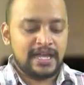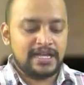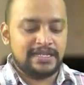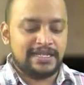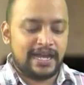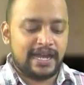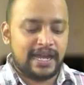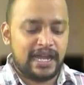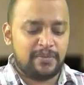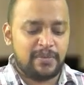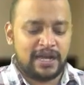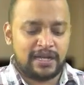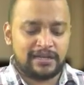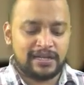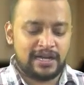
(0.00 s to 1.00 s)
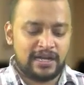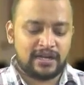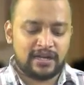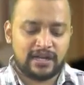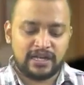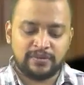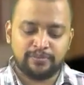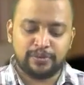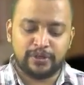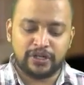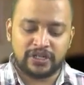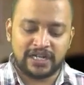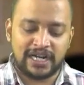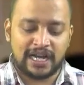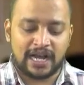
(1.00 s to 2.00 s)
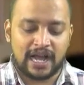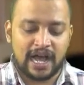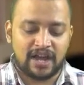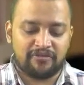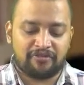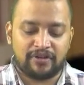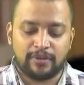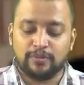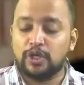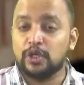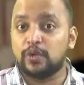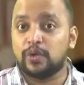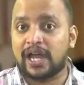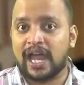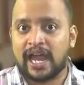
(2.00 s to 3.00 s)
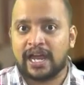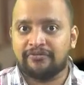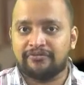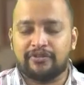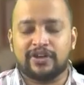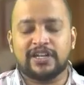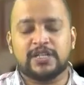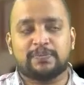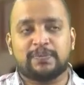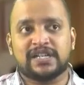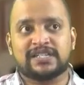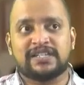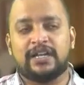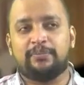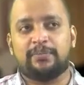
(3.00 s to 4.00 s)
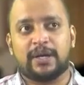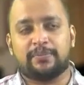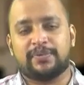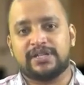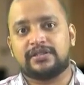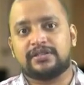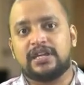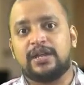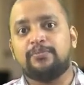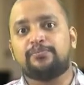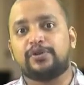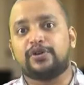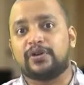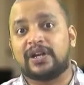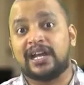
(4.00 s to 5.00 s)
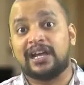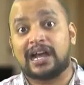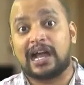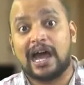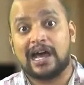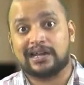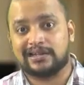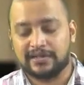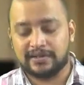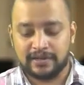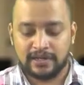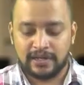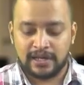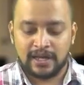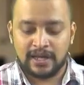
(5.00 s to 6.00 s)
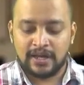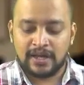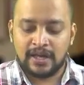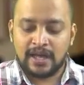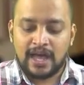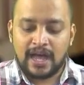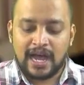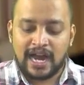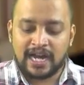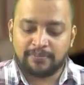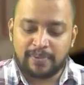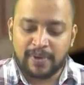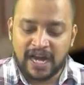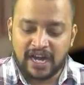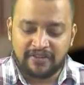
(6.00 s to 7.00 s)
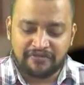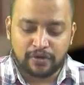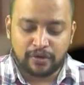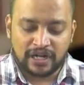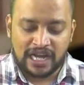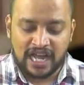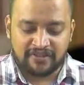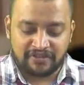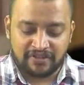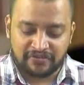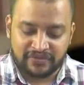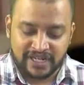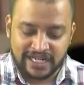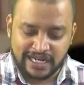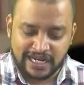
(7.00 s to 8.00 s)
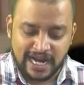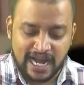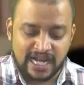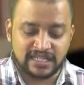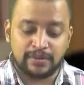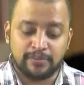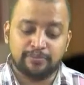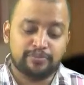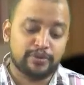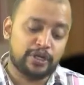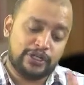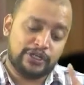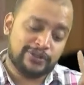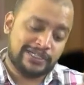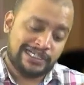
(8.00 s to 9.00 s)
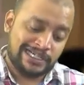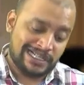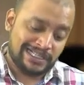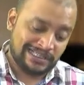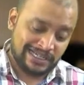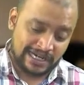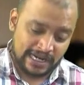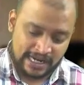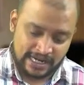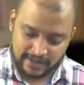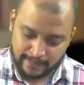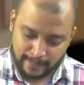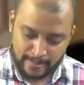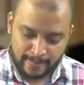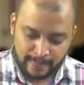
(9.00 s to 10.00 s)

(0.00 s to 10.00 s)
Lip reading: Jaggi Mehta imported a car from UK for his personal purpose, importing car, and paid 4,50,000 as import duty on the car.